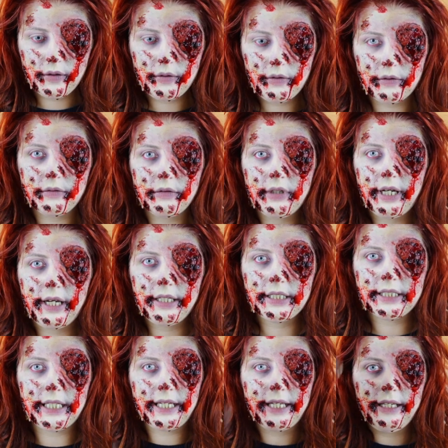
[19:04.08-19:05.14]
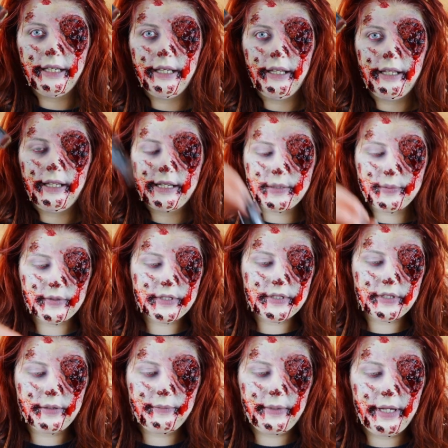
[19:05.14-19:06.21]
Oh, actually, let's put
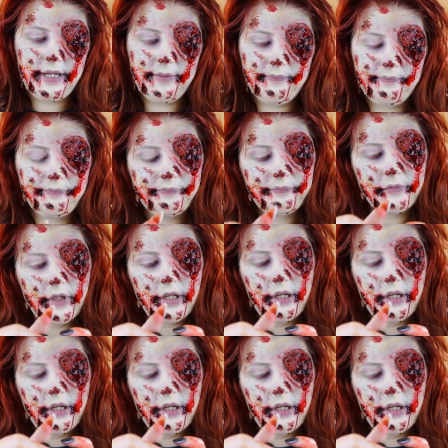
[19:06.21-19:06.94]
some